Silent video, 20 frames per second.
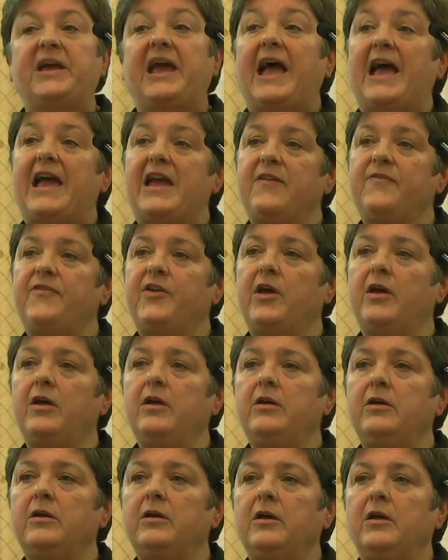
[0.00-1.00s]
behaviour
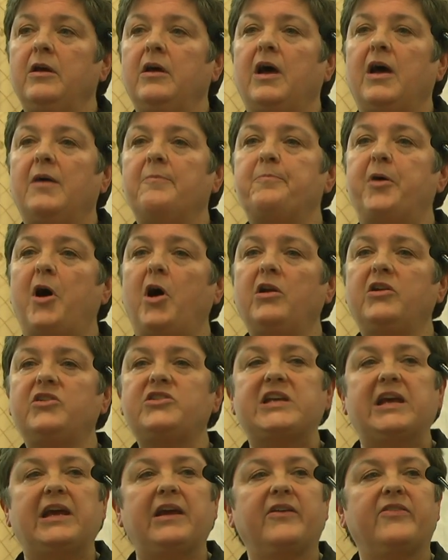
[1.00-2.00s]
and
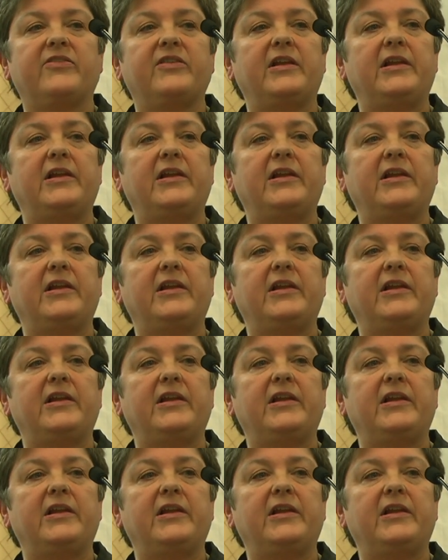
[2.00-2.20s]
politics